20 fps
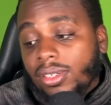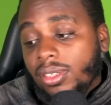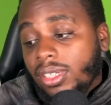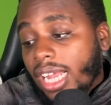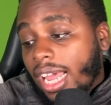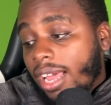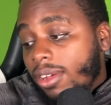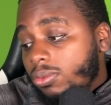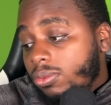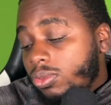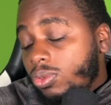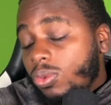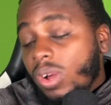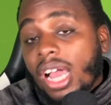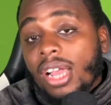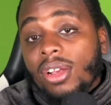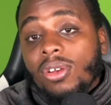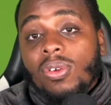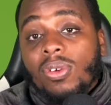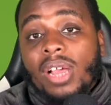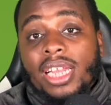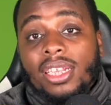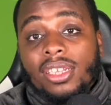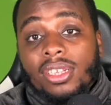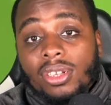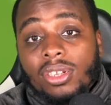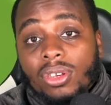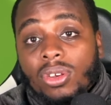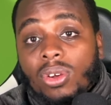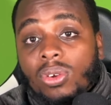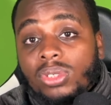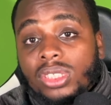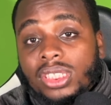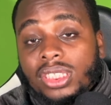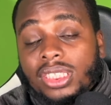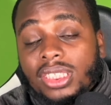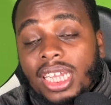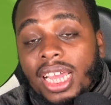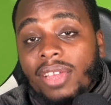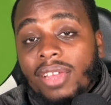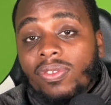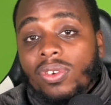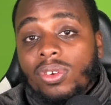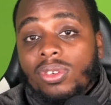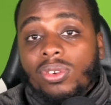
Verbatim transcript: Now, do I go after the coaching staff or